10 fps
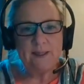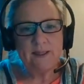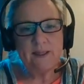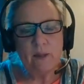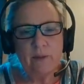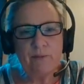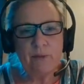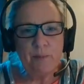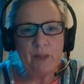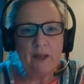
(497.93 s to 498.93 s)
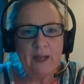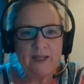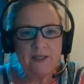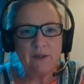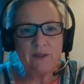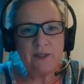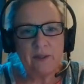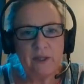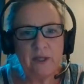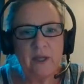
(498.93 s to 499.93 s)
And so, if we plot our dogs
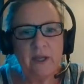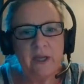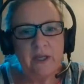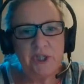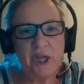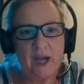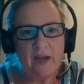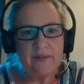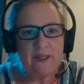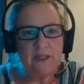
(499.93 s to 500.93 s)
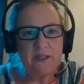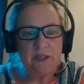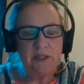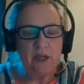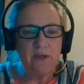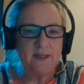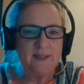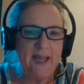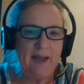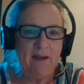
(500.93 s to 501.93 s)
on a chart that shows
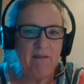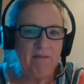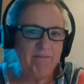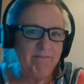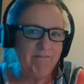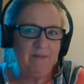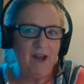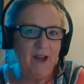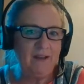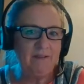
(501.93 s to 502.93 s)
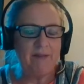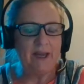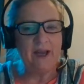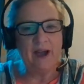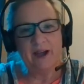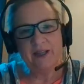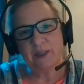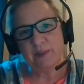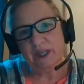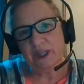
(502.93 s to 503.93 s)
us how like they are
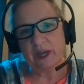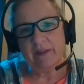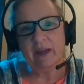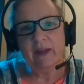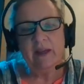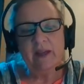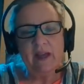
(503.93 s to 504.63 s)
to each other,